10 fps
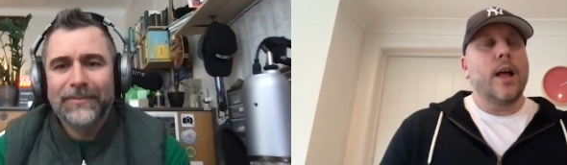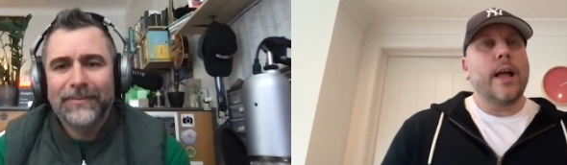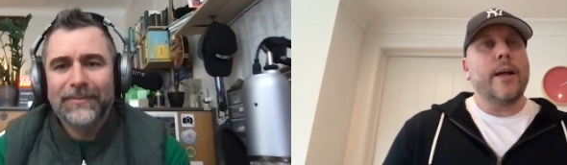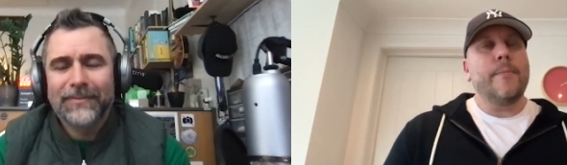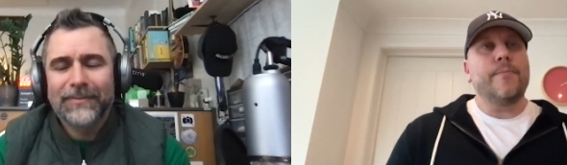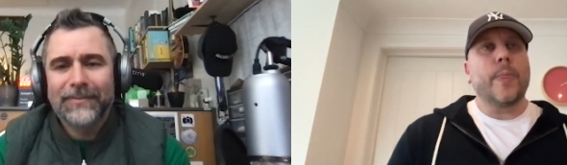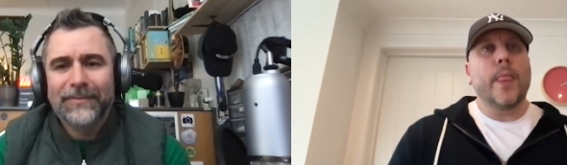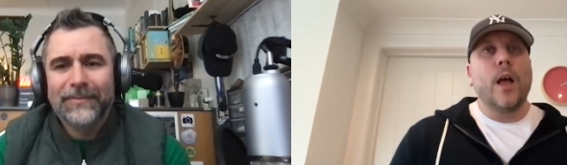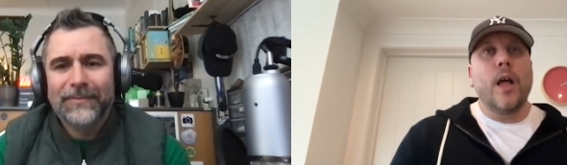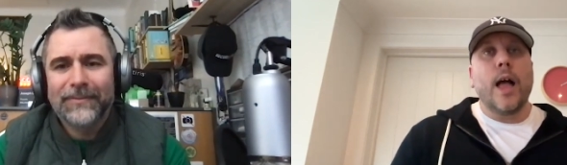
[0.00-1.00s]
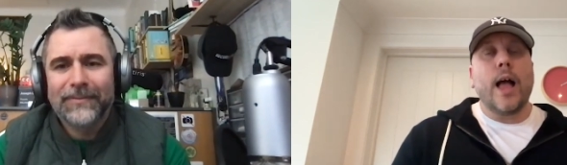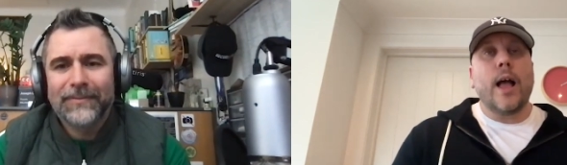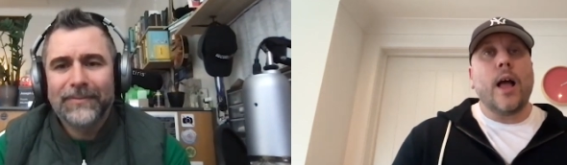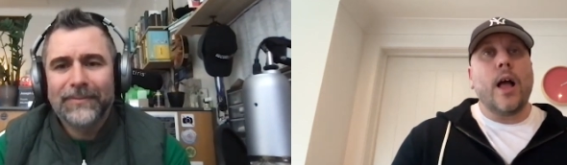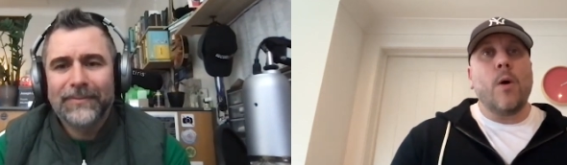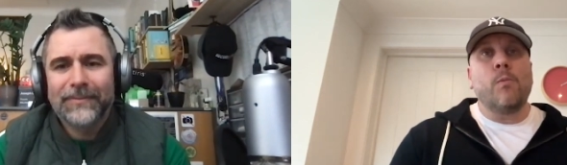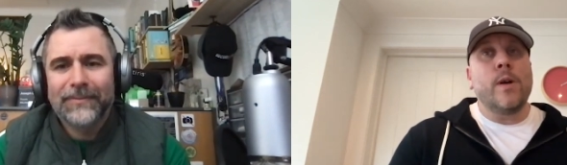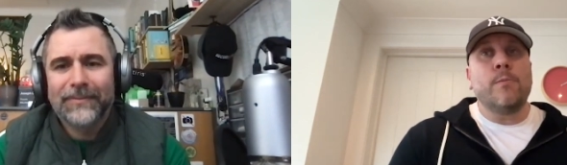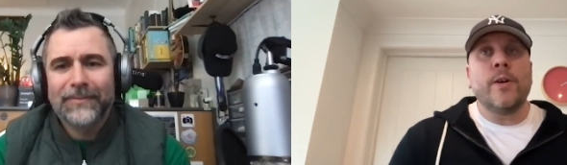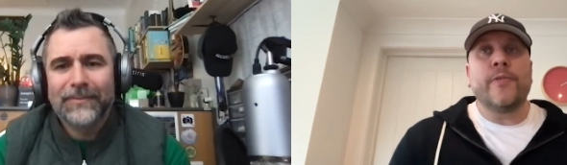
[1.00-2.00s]
Speaker 1: Um,
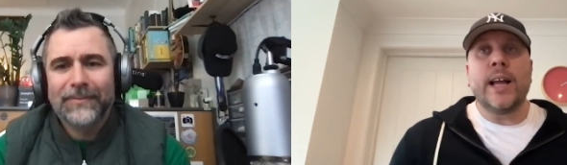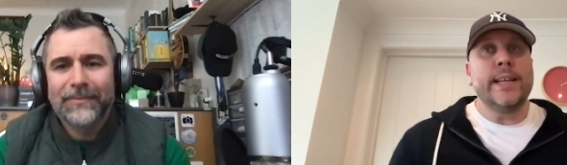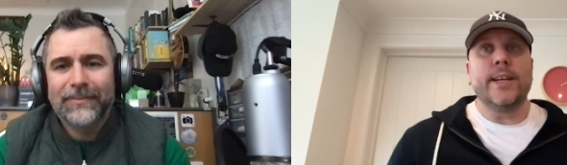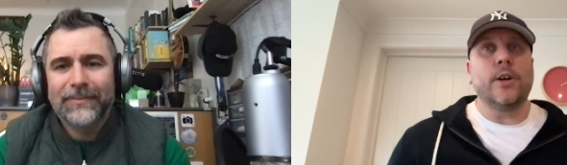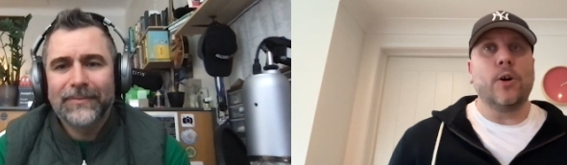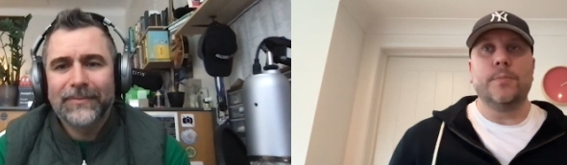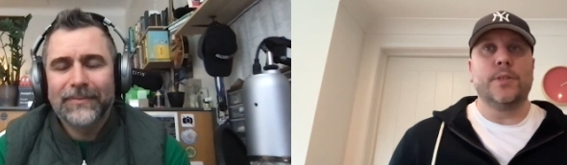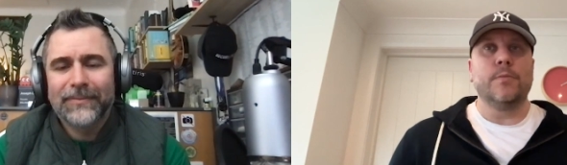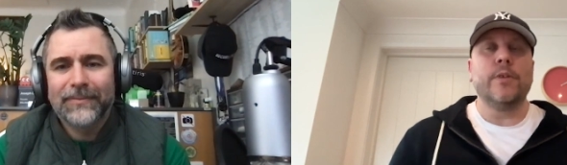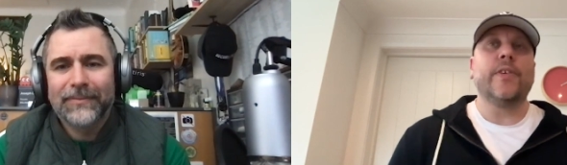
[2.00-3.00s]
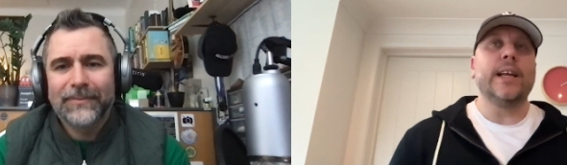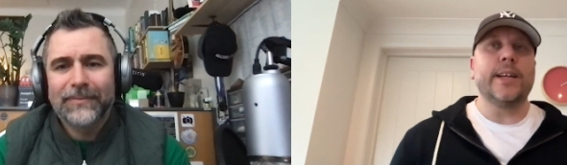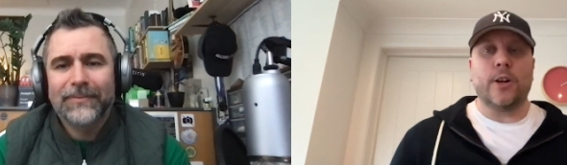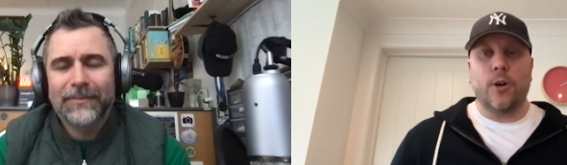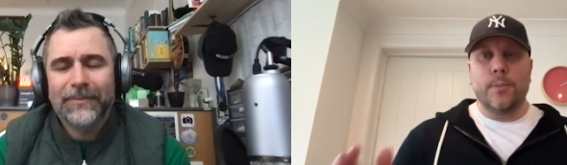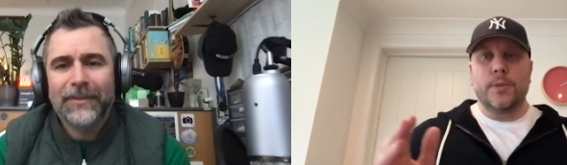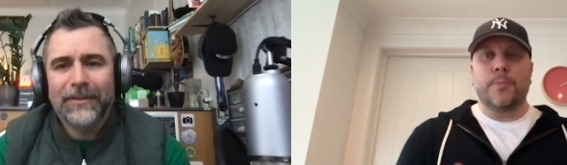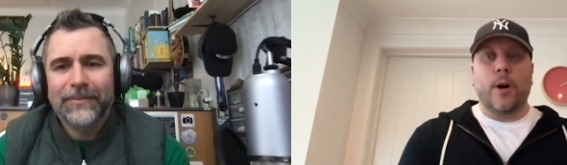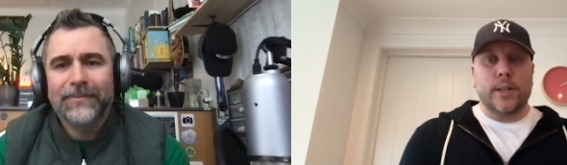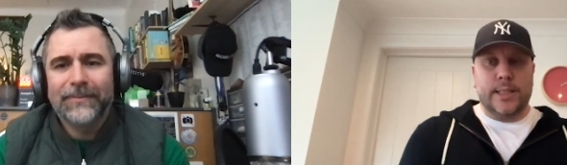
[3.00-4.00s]
we, we're failing at comms. We're failing at comms. Right.
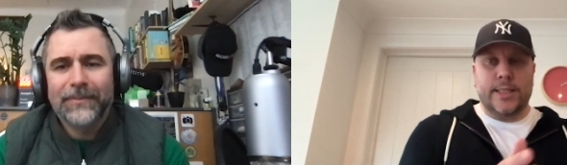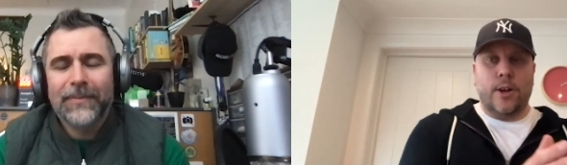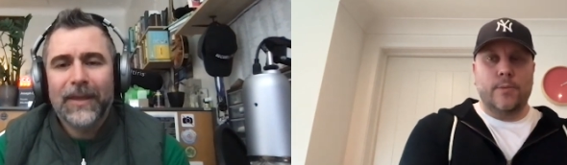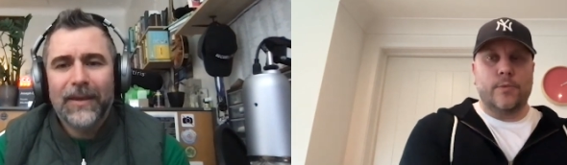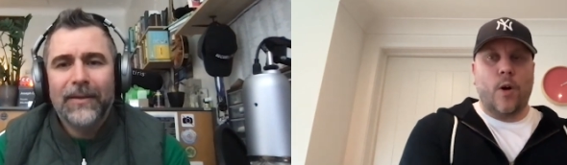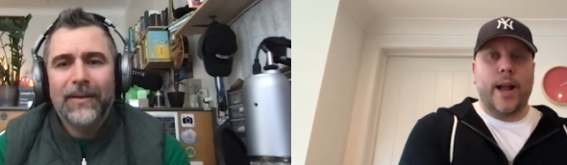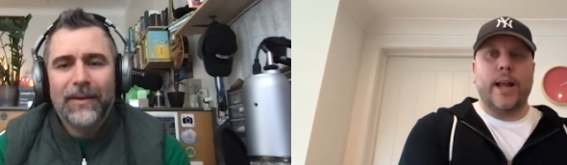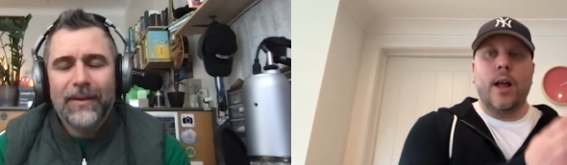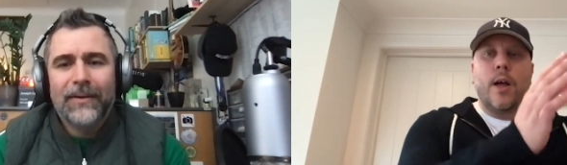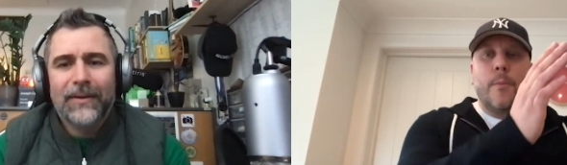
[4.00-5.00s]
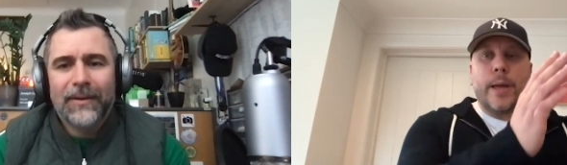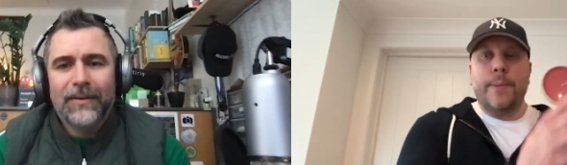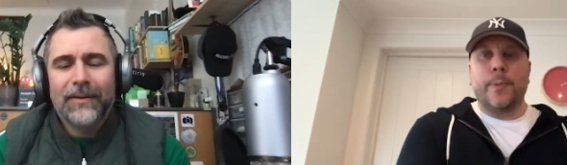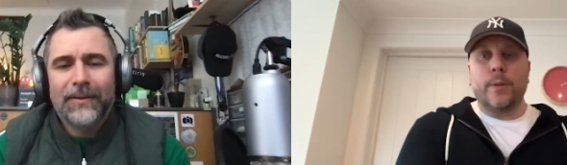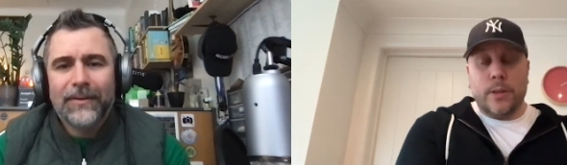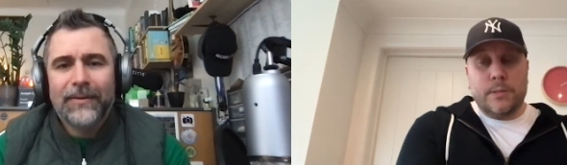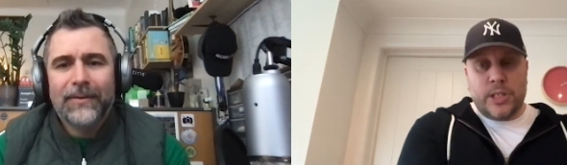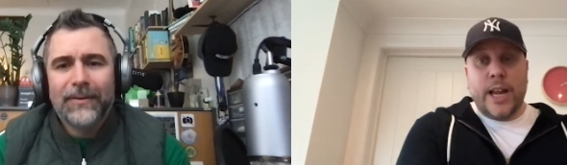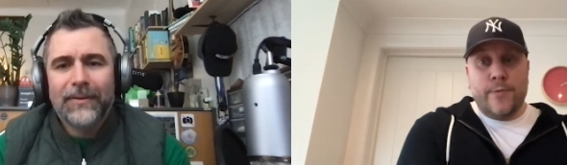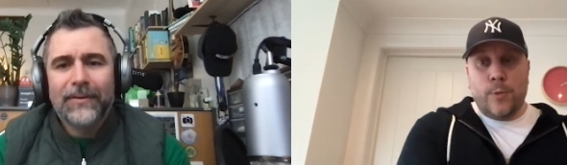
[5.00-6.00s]
Policies aren't right. People,
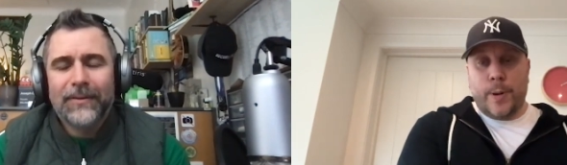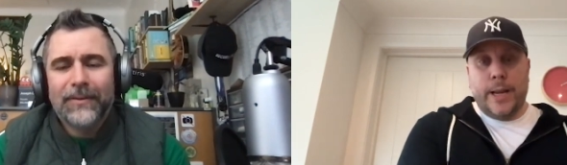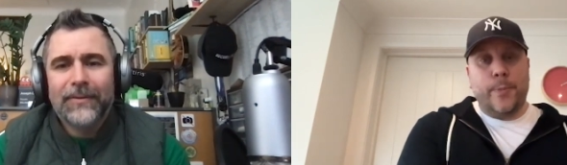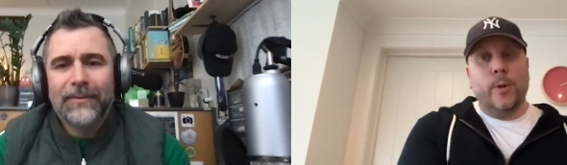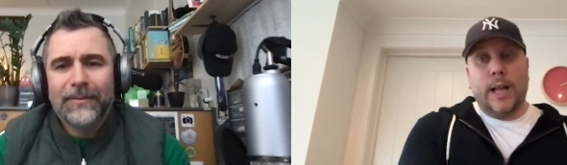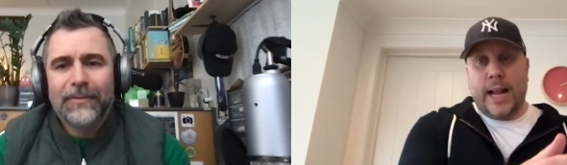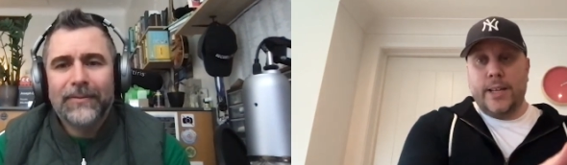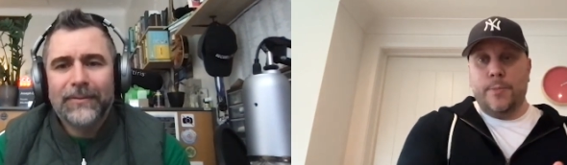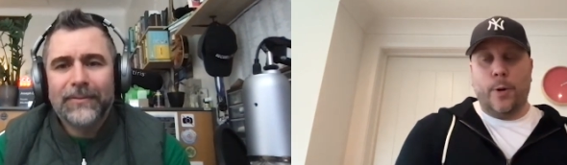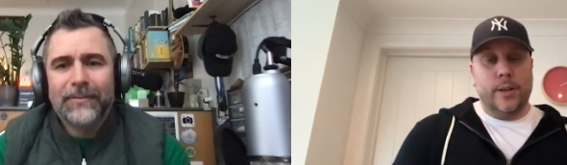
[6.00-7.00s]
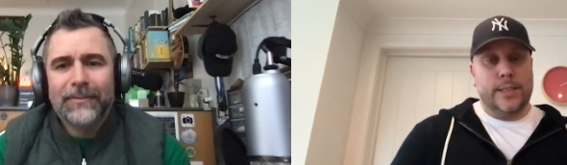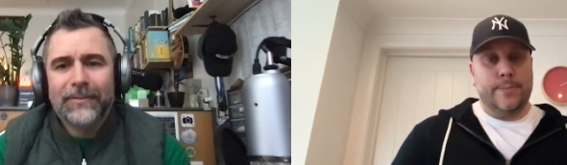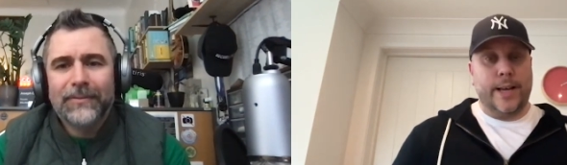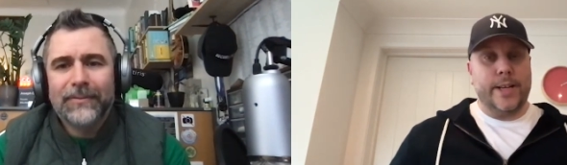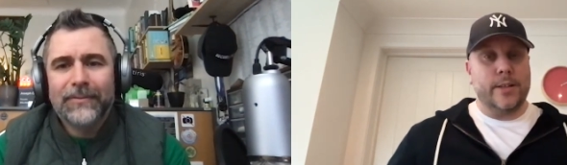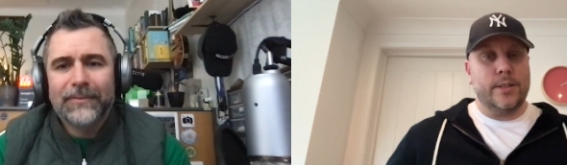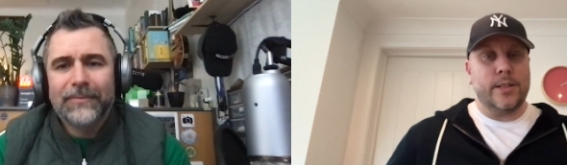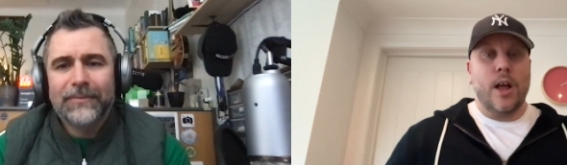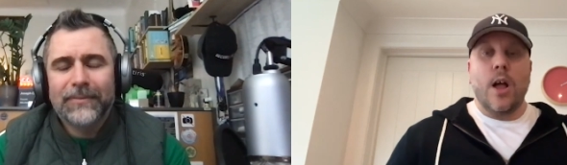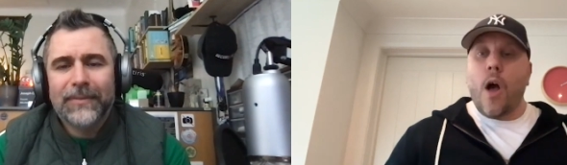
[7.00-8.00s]
general people, and policymakers,
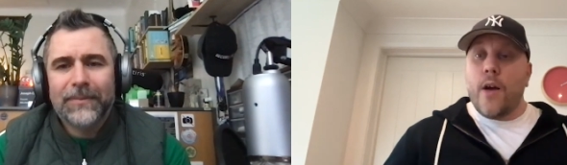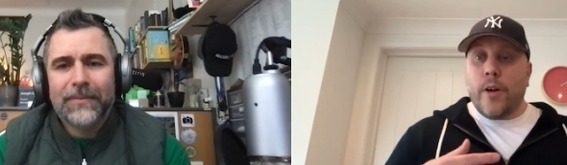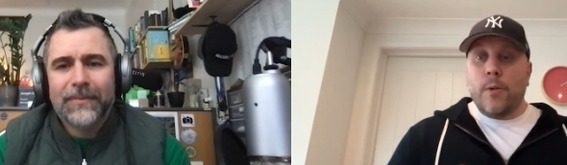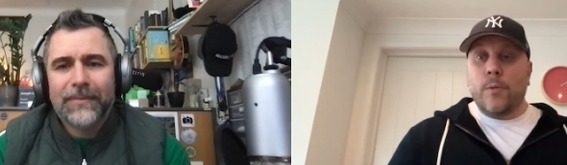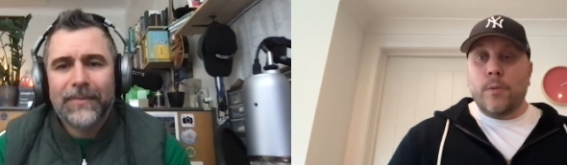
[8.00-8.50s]
I,